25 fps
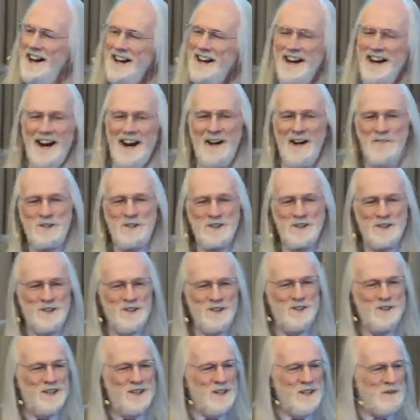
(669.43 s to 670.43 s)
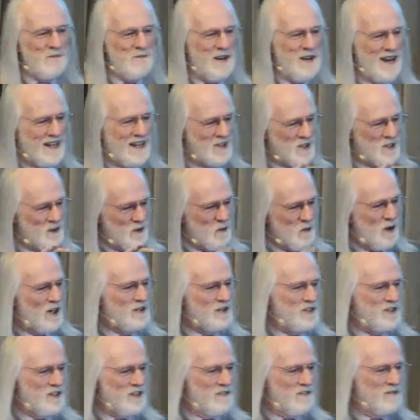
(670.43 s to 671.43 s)
I'm sure you can imagine
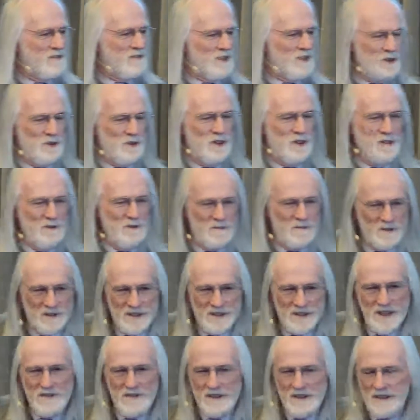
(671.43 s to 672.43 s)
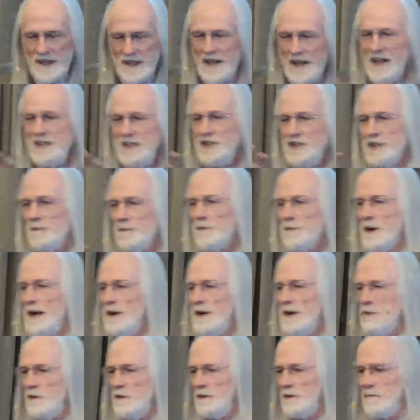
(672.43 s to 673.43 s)
watching YouTube for 7 days, your
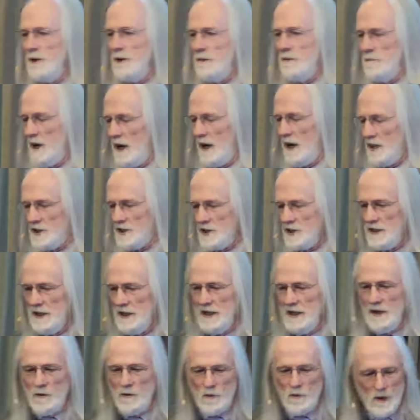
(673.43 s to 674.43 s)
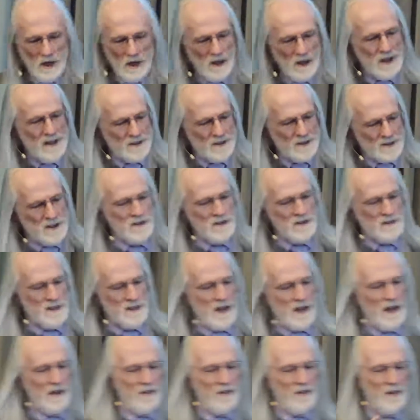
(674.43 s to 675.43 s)
brain would be mush. Well, it turns
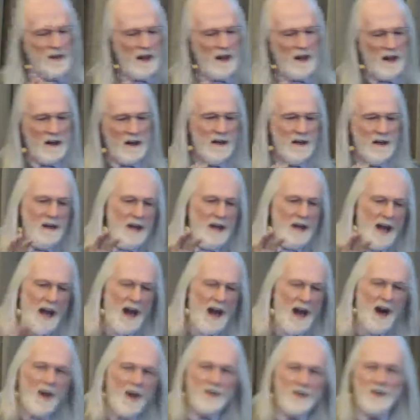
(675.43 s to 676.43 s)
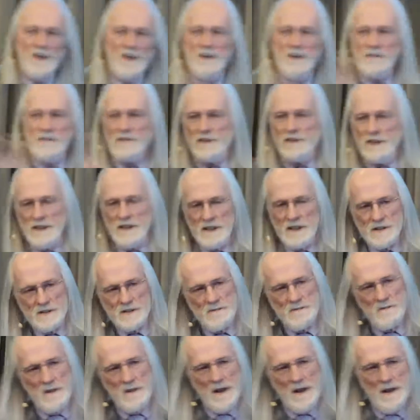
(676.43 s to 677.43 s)
out that out of this,
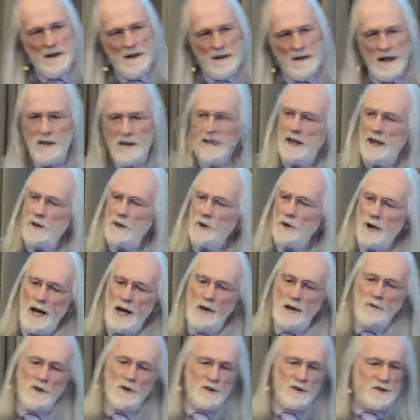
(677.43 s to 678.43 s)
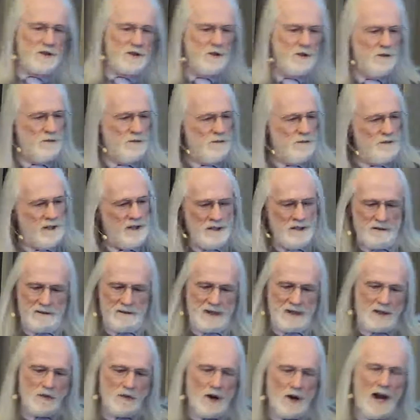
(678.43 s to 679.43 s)
they were able to, they
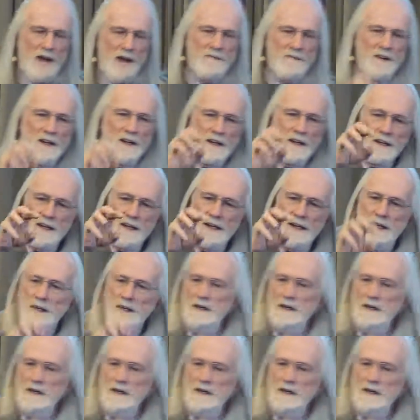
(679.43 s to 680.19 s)
graphically